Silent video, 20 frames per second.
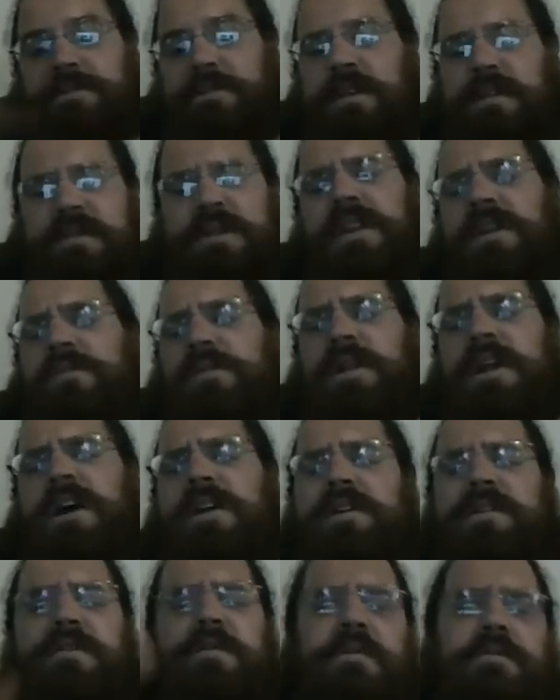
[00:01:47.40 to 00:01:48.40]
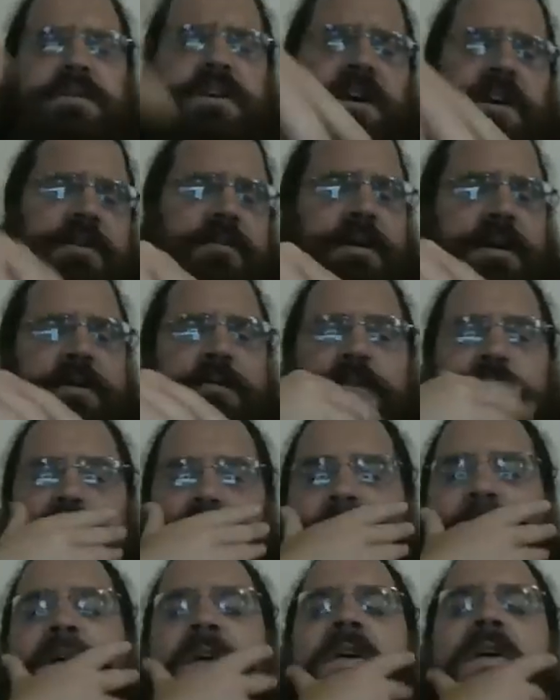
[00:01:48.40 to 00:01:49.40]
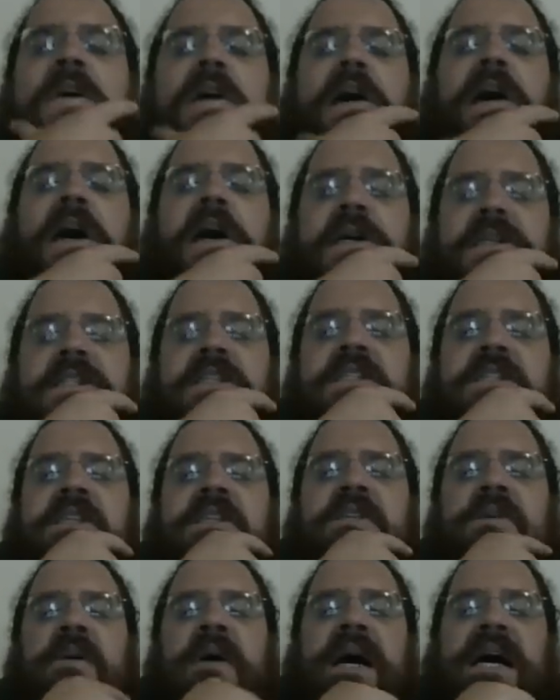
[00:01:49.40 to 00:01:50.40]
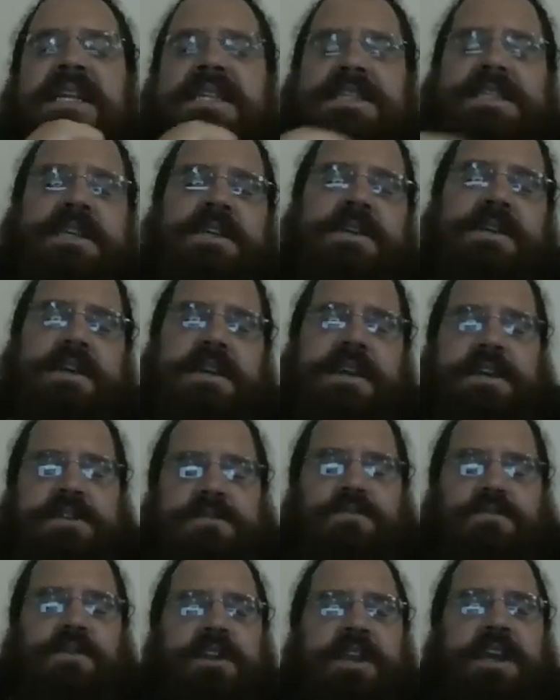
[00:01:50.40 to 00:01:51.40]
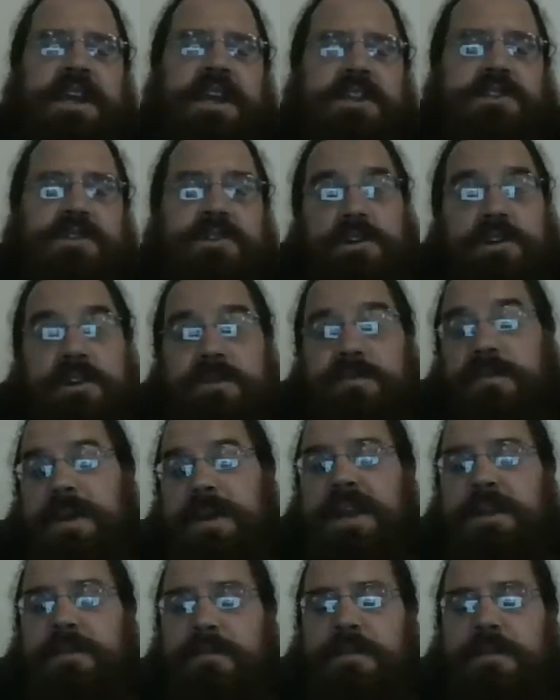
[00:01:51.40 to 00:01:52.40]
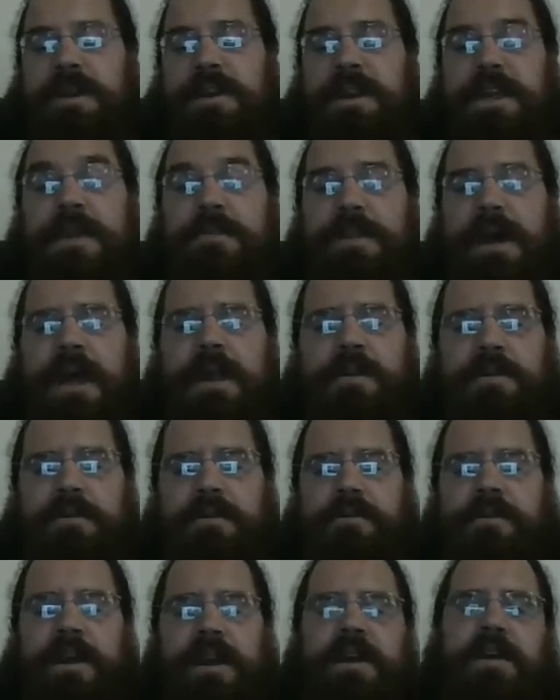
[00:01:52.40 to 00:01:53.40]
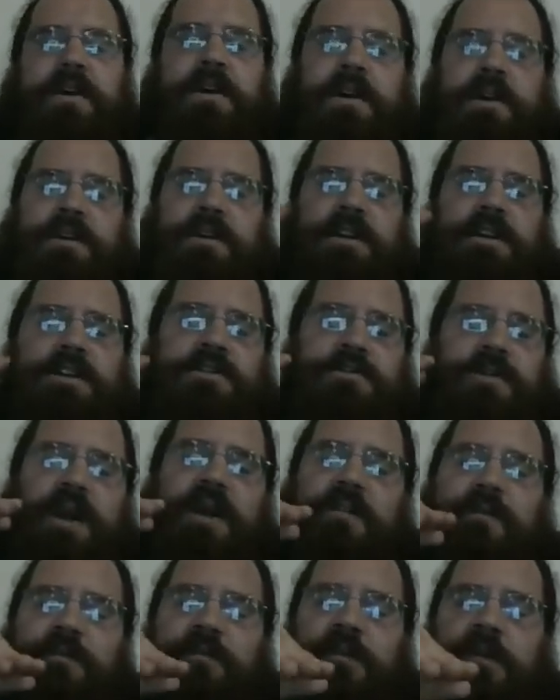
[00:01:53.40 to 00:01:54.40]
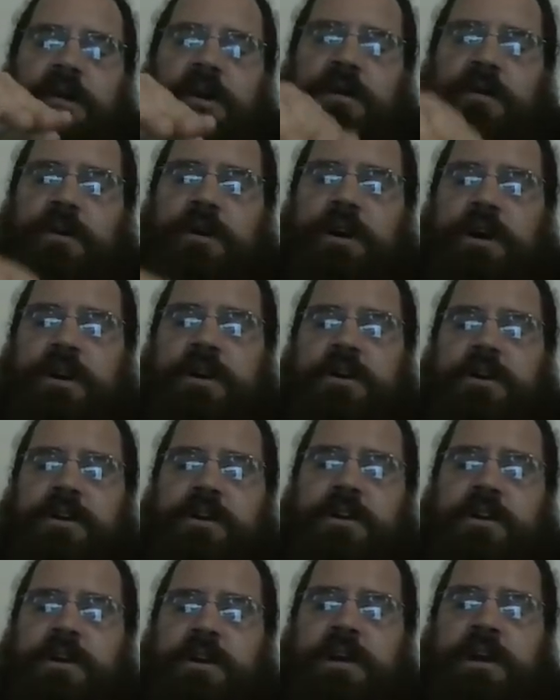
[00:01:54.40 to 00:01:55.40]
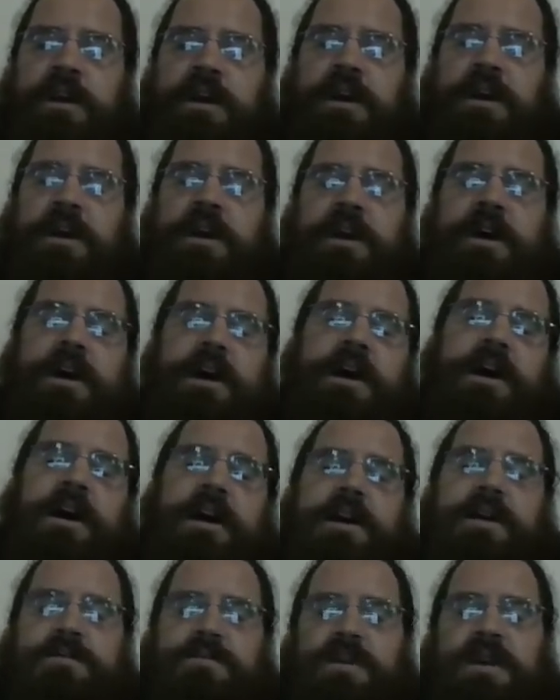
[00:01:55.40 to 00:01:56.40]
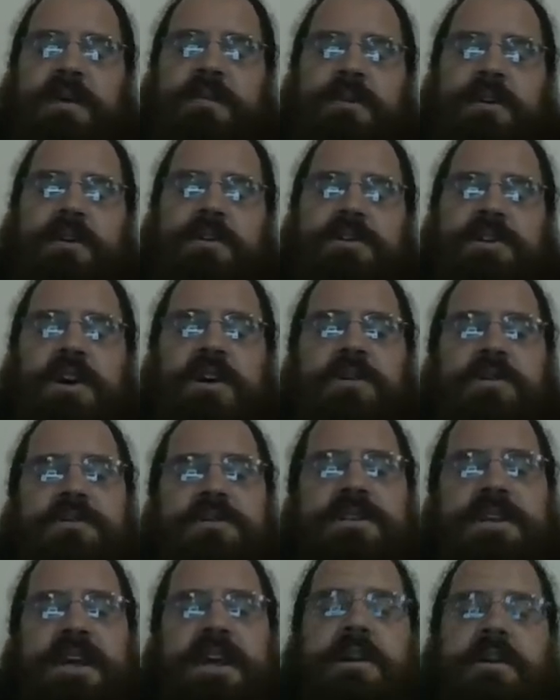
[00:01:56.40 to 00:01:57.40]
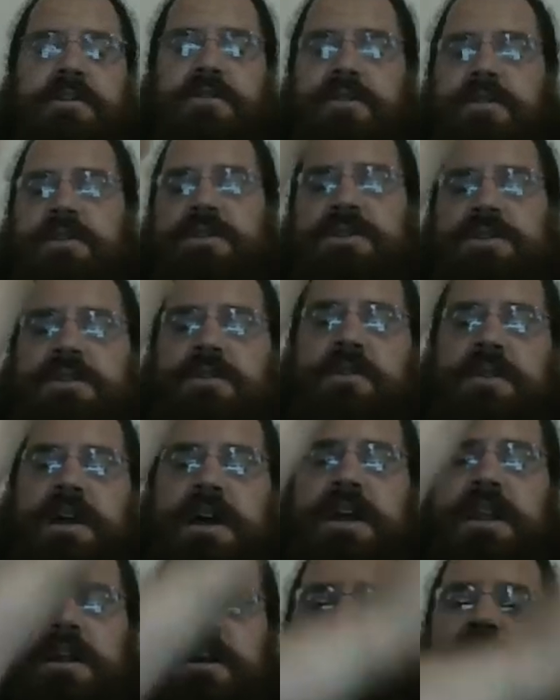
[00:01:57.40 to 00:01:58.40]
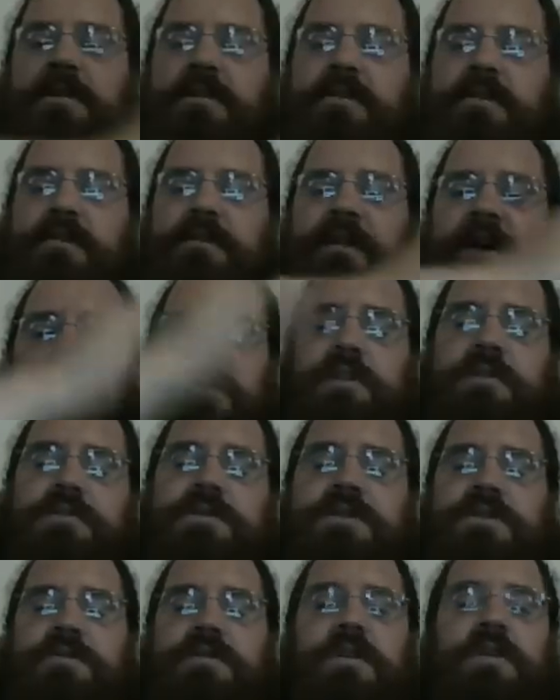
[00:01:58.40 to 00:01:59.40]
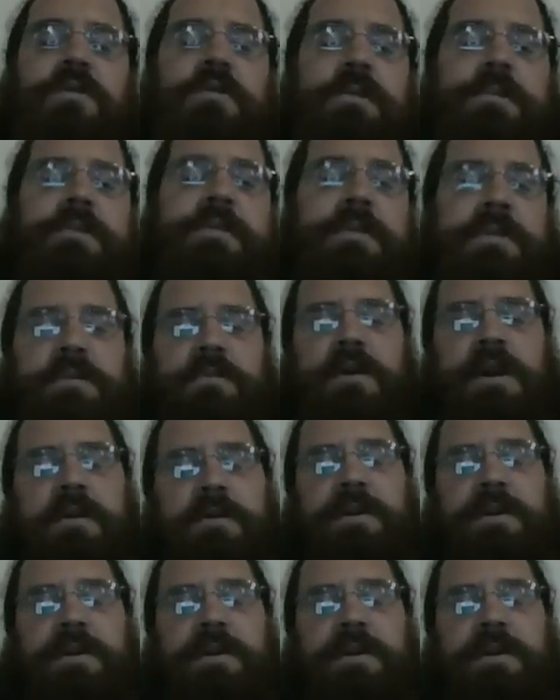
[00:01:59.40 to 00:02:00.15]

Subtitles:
We've done them a lot. You know what I'm talking about. Sissy squats. It's really a big knee bend, right? Knees drive forward as we come on our toes, and our torso kind of follows through, right?